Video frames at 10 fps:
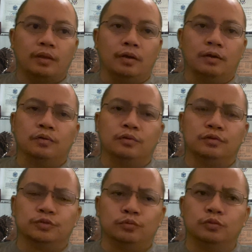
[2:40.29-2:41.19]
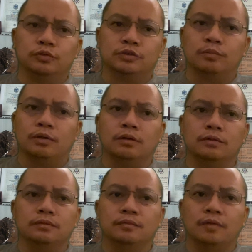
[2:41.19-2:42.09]
I know there's rules
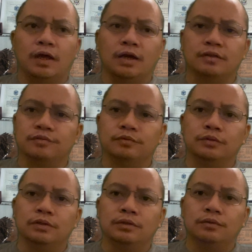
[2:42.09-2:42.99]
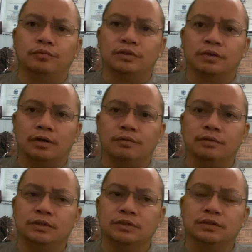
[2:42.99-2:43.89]
about active duty
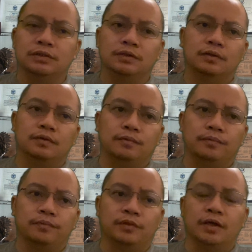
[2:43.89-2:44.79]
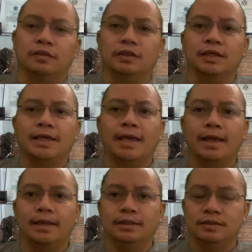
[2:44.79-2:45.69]
retirees that they
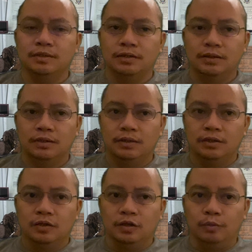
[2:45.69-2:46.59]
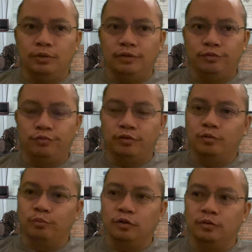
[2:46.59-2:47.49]
can't apply for federal
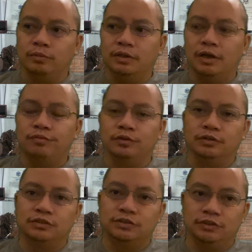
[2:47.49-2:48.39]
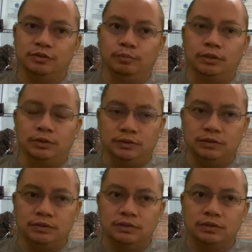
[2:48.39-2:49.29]
employment after 6
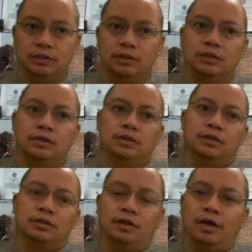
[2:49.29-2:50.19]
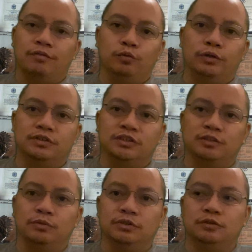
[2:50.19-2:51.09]
months. They have to wait
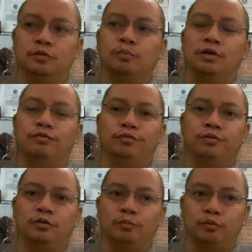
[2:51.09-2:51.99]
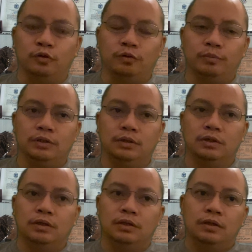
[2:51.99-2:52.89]
6 months to apply for federal employment,
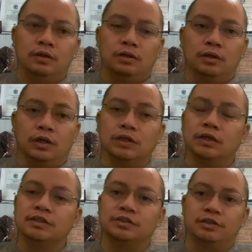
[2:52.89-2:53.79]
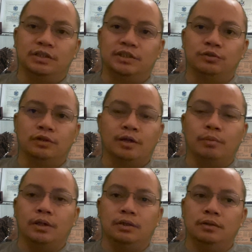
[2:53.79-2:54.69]
unless they need you that
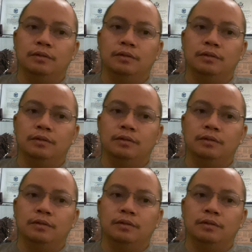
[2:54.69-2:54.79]
bad.